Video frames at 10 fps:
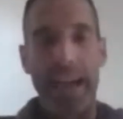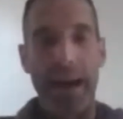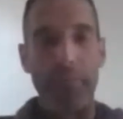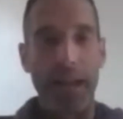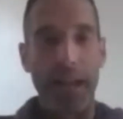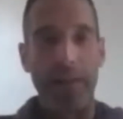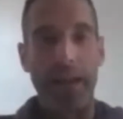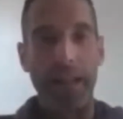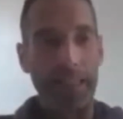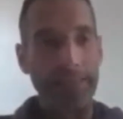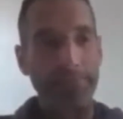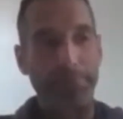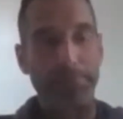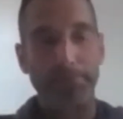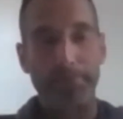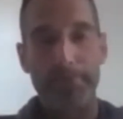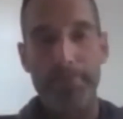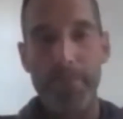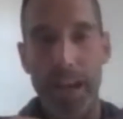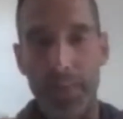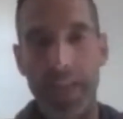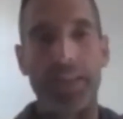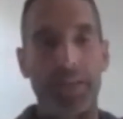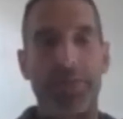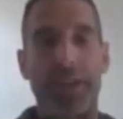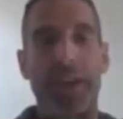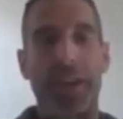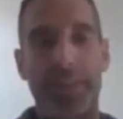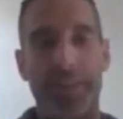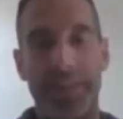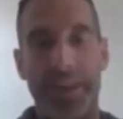And I'm like, okay, look, I'm going to get this fixed,